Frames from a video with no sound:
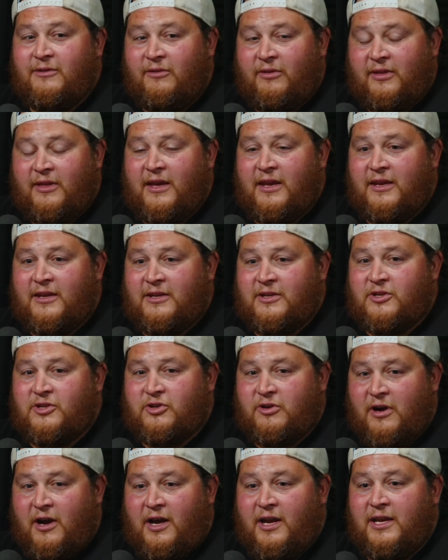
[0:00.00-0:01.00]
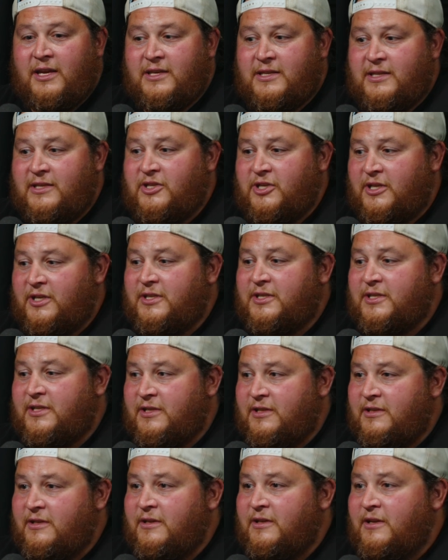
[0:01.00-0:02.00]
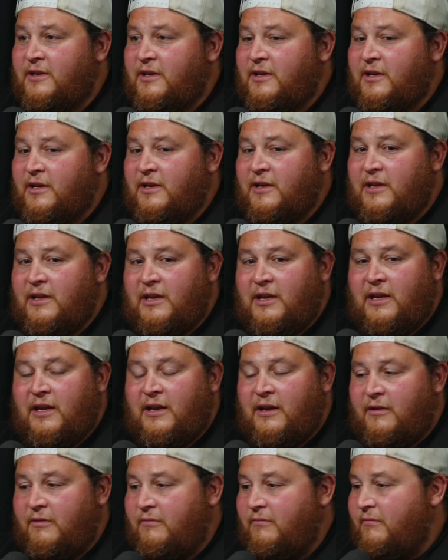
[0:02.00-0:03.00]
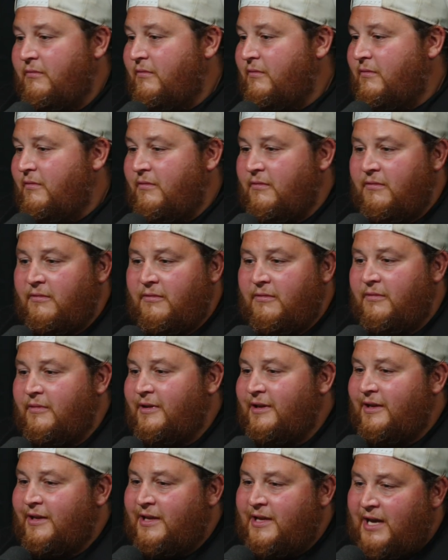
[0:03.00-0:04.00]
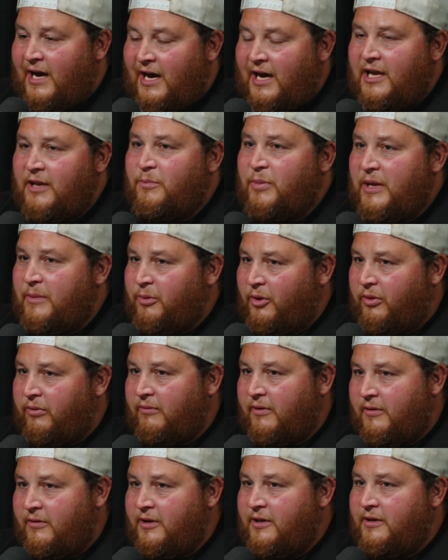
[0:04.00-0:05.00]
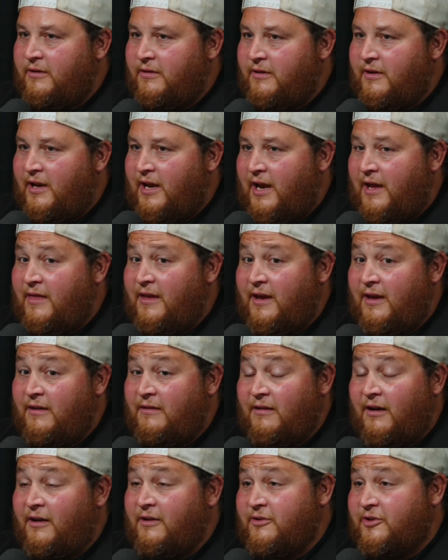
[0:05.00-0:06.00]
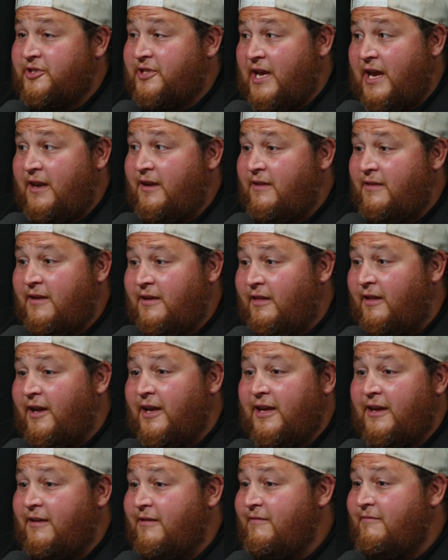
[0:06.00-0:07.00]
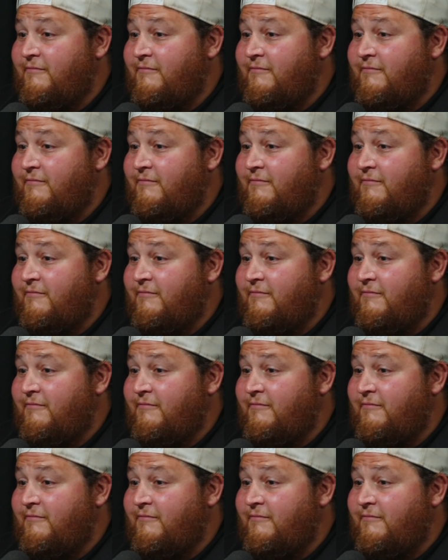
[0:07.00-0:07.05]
think trying to just, you know, guide people through it, and then understanding that, like,